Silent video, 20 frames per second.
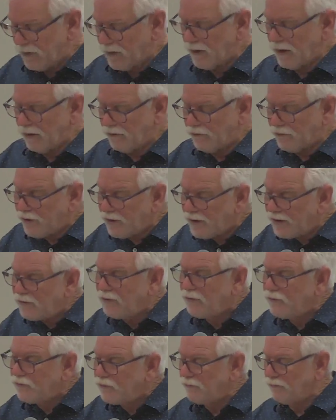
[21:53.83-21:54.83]

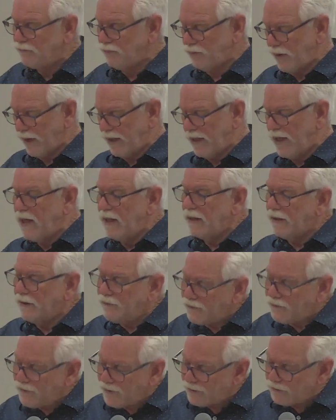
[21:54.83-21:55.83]
continue to pray,
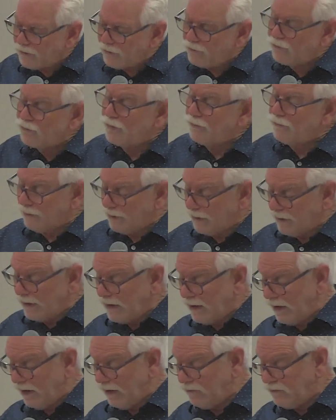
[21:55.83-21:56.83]
continue to
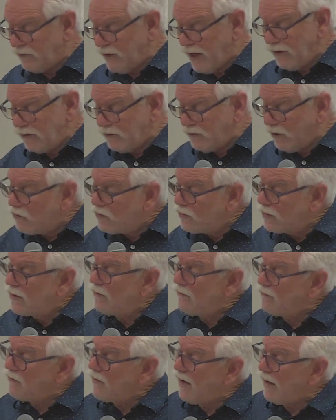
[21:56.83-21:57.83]
believe, don't
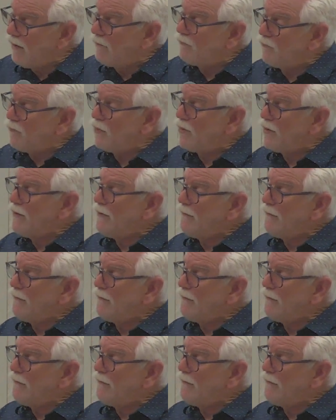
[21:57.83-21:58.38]
give up